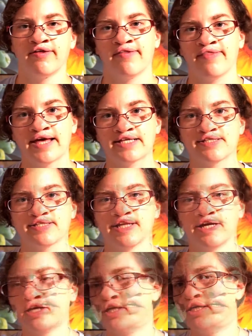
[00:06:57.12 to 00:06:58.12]
that's in
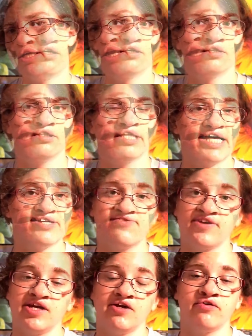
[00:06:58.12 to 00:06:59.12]
there. Last
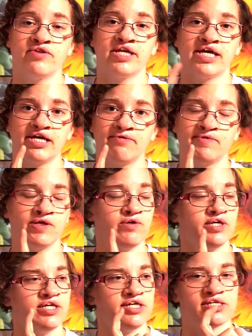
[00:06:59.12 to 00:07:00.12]
video that I
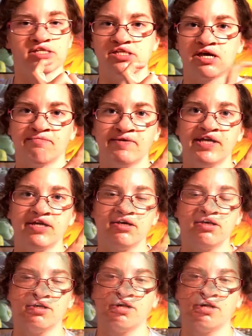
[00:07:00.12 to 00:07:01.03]
uploaded is up here.